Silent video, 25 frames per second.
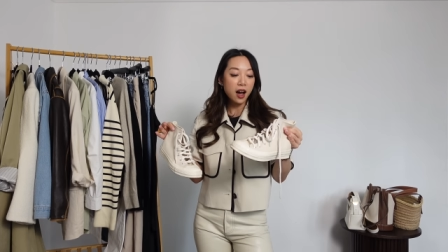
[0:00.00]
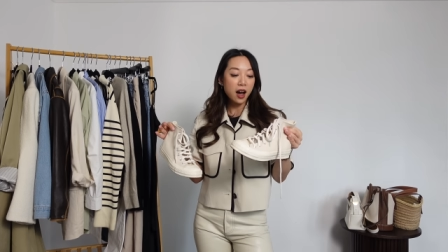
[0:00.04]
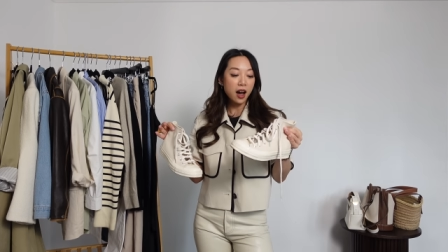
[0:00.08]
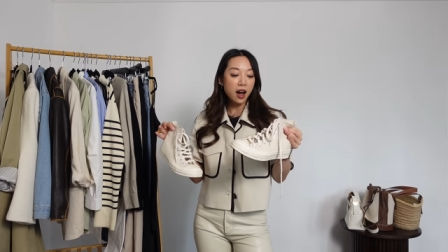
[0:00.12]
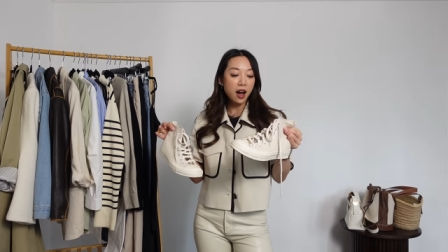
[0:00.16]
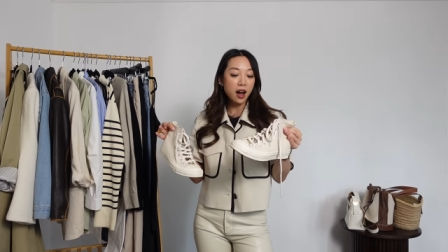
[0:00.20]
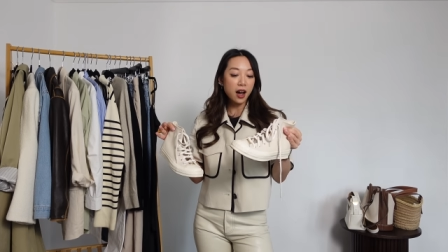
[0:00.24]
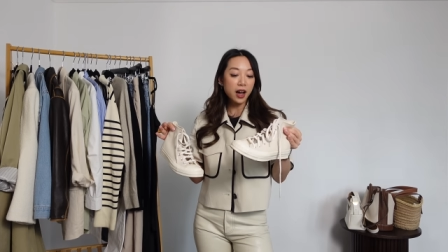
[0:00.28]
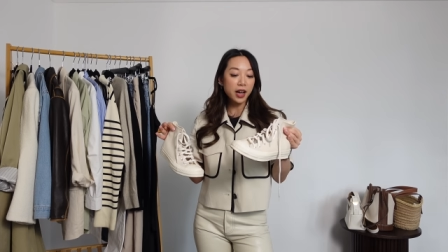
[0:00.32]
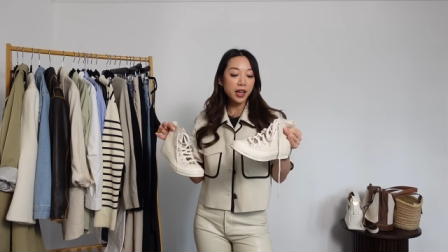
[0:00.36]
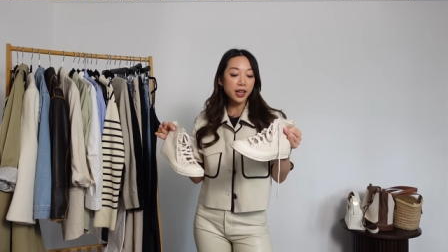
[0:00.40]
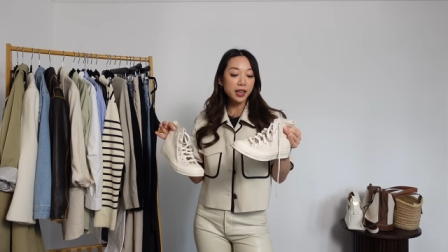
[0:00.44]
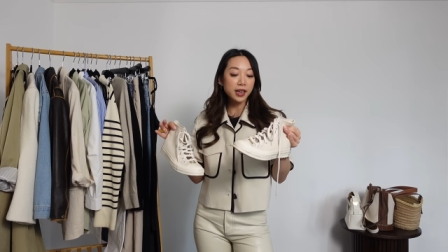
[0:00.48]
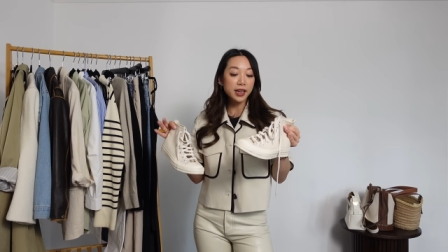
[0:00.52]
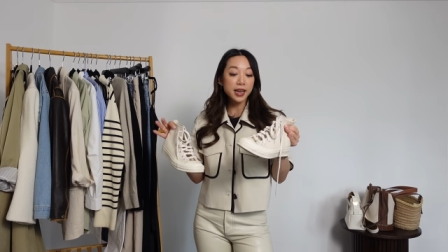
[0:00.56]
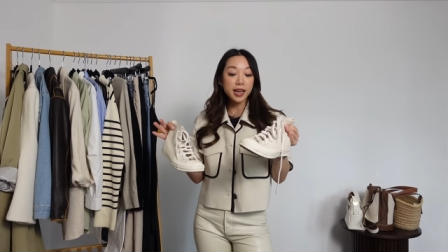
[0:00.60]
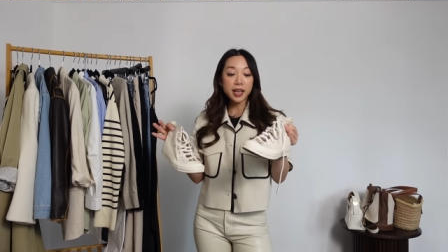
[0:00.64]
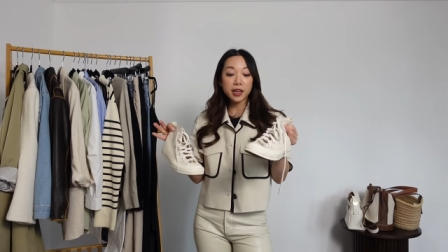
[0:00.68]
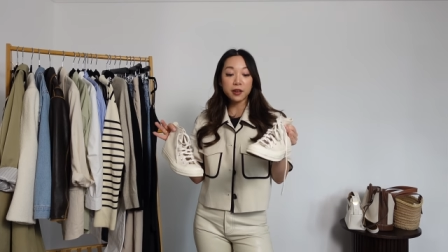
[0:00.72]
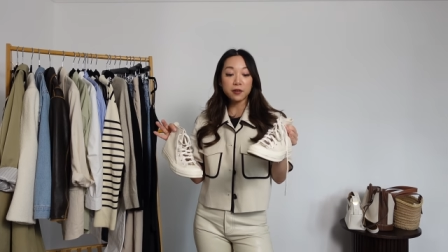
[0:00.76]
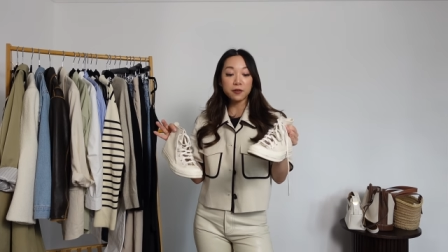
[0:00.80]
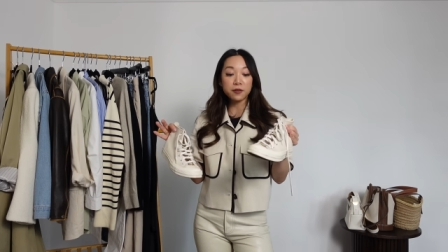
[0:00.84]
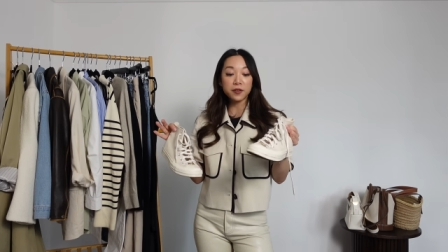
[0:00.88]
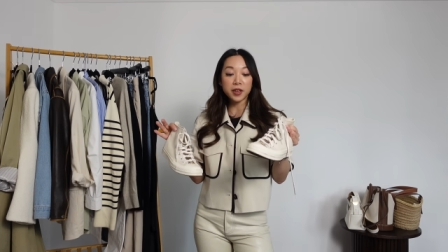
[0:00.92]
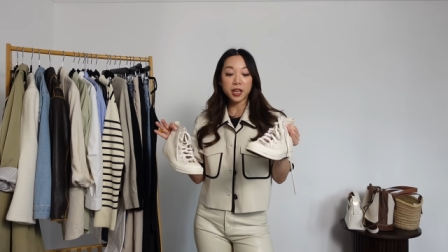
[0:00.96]
I
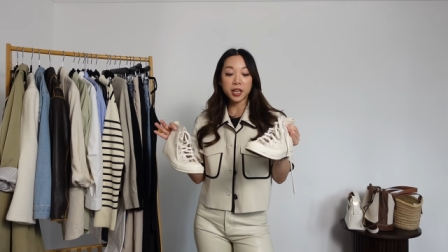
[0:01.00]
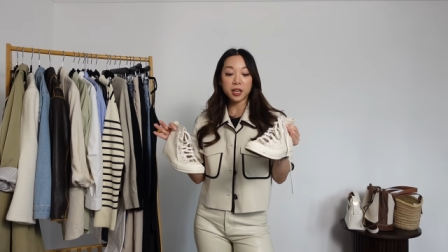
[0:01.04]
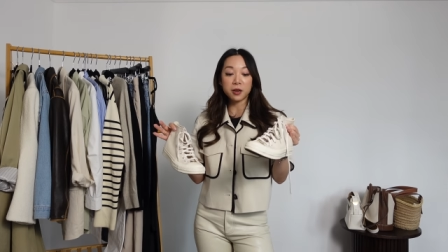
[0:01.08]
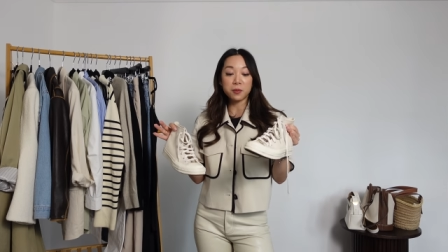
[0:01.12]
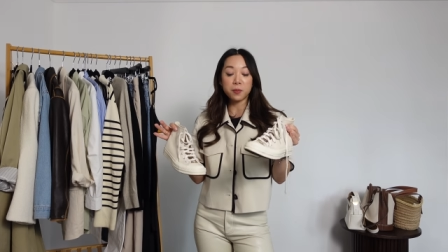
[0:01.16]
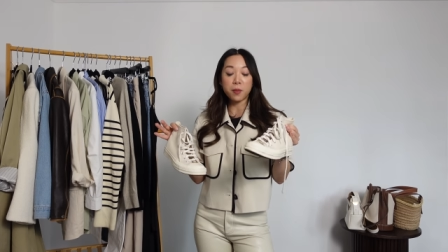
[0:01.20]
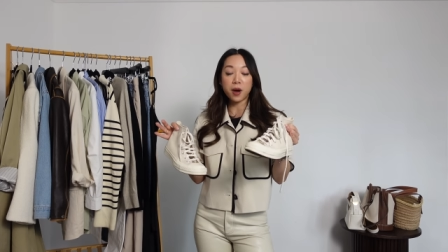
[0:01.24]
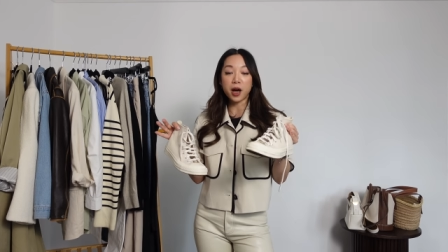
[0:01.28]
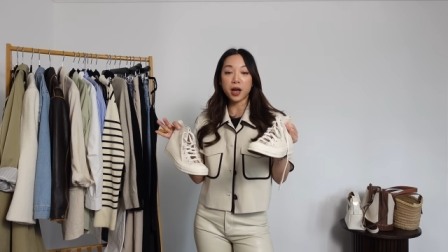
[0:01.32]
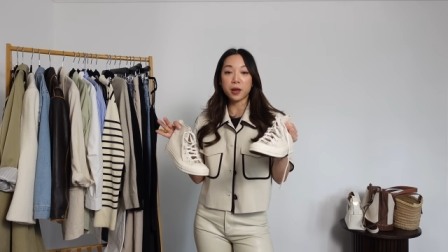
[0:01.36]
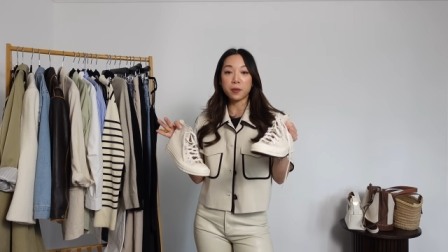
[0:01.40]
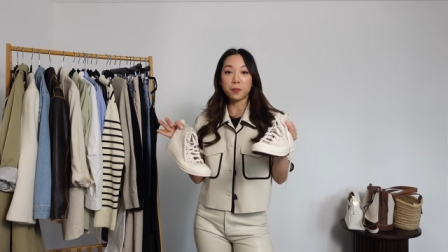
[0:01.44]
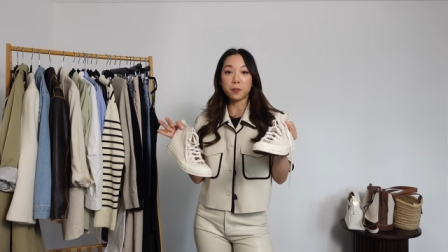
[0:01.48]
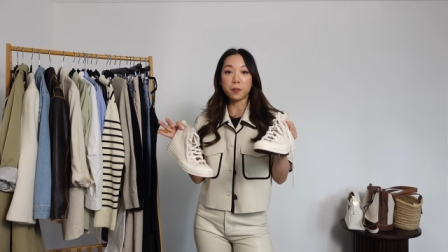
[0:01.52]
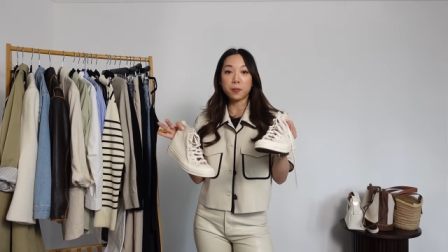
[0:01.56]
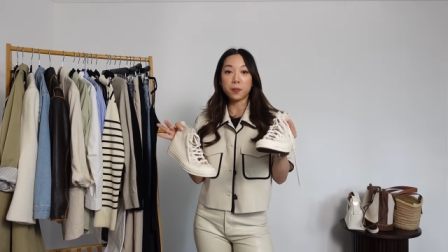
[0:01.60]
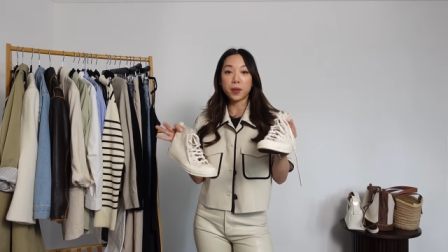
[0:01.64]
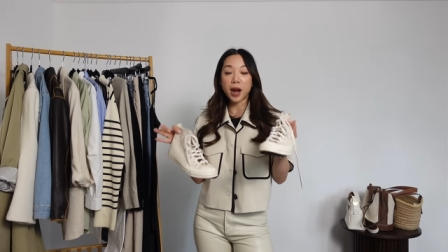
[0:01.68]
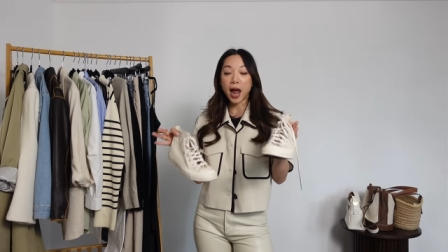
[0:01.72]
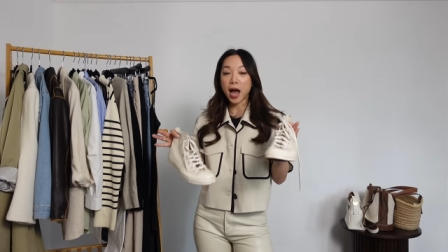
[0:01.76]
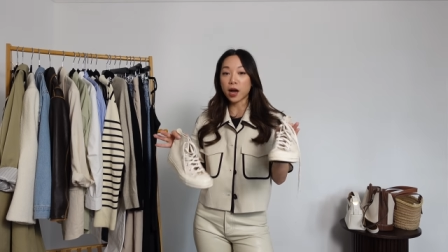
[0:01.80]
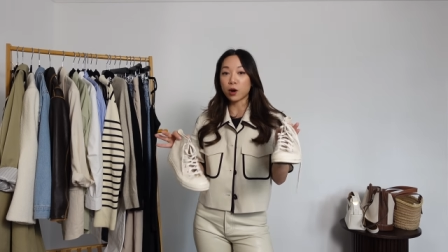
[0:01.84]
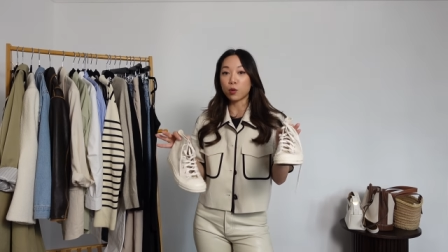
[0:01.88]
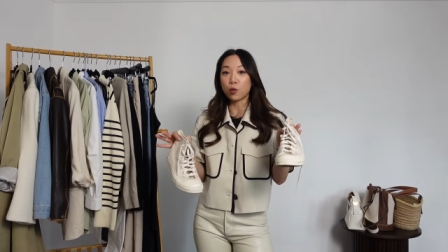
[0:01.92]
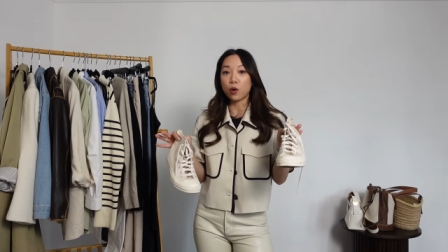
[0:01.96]
live in my
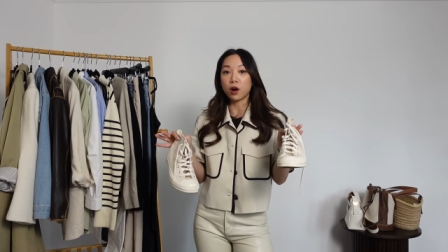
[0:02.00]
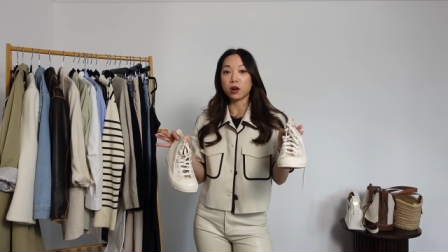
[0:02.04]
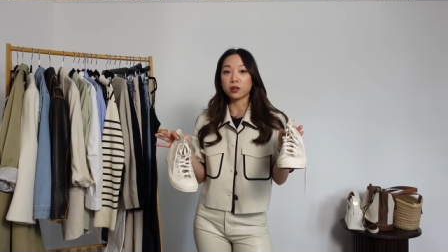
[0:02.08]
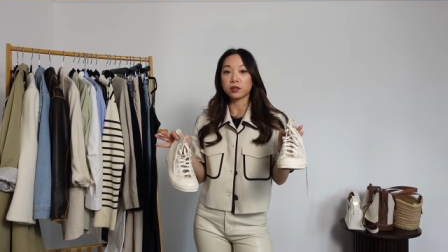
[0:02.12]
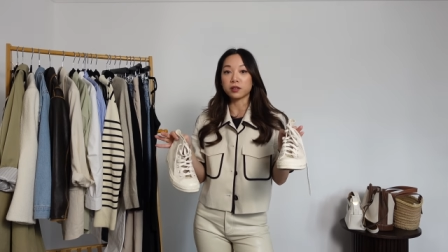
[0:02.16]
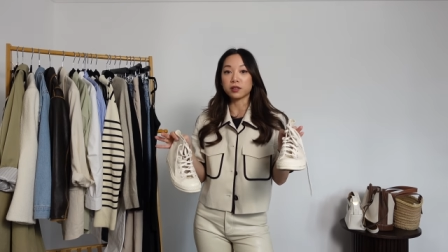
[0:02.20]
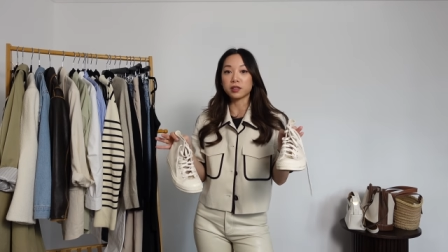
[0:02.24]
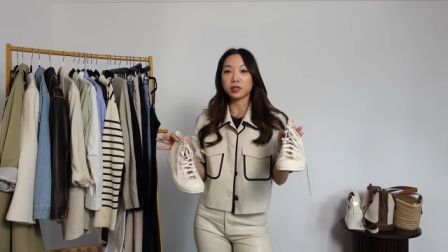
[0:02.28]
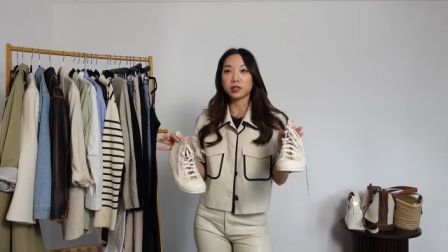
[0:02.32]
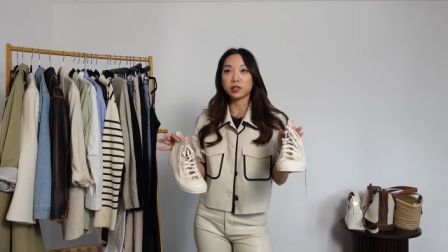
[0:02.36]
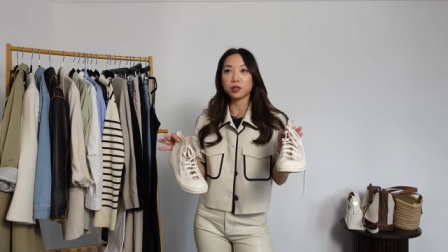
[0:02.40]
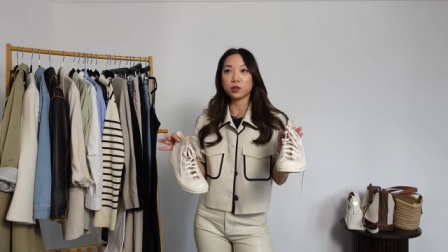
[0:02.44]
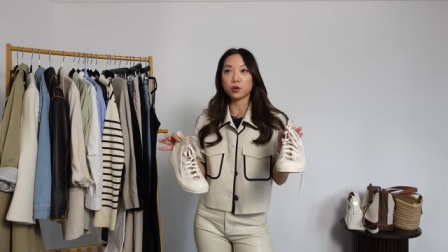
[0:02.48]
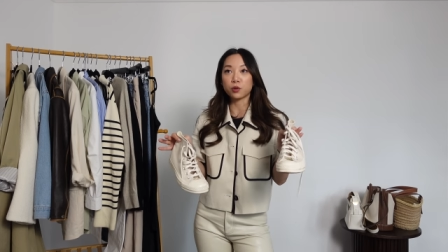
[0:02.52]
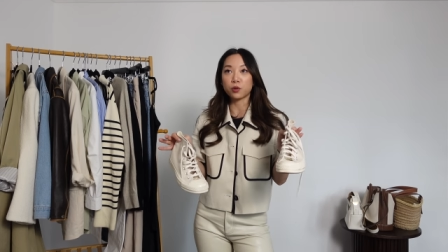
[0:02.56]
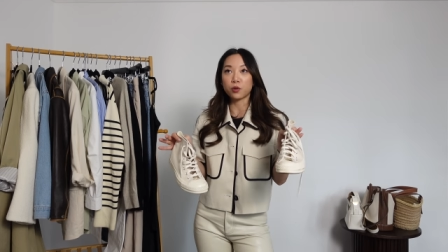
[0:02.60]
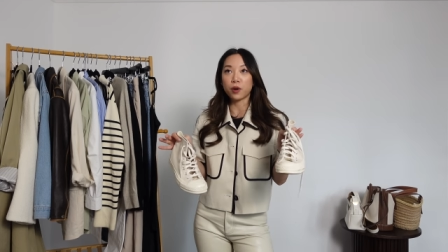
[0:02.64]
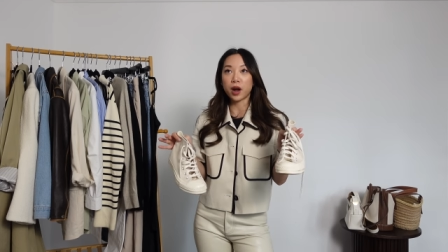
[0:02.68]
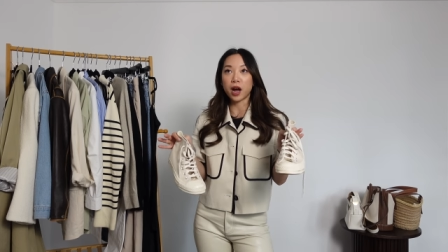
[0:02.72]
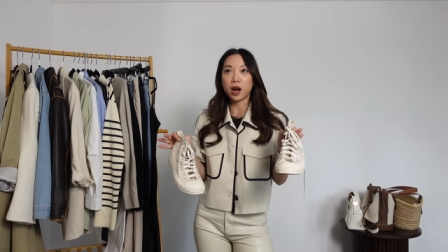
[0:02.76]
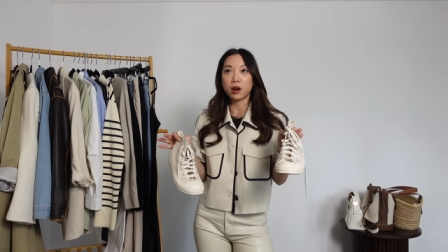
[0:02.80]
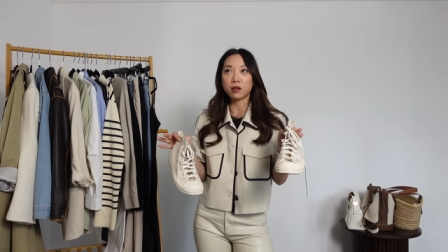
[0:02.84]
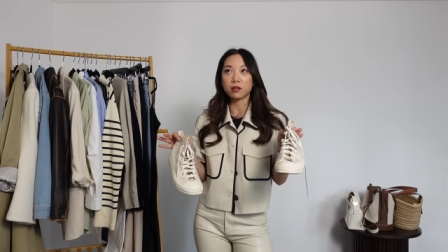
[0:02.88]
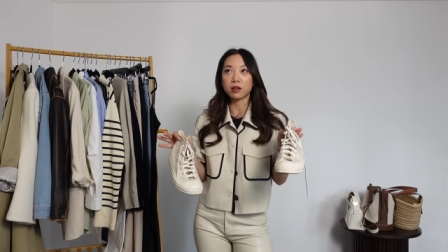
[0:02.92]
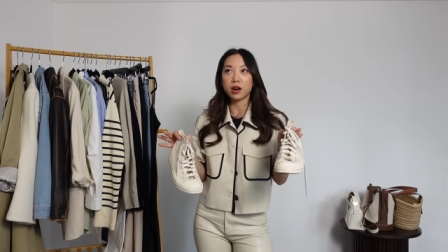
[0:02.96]
black ones
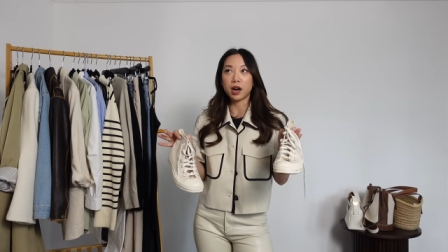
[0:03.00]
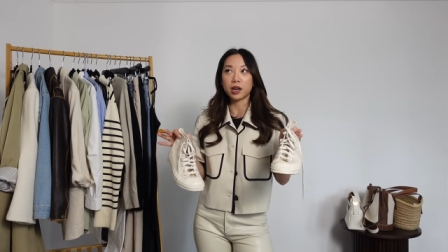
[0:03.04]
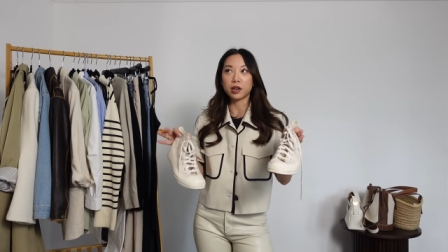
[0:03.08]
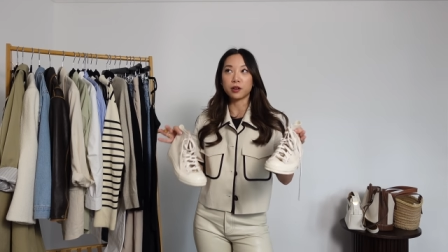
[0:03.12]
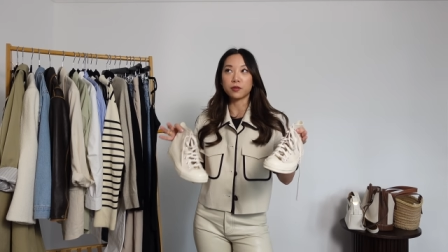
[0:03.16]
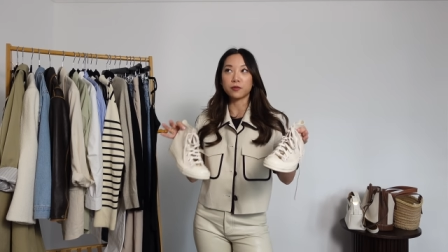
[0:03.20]
throughout kind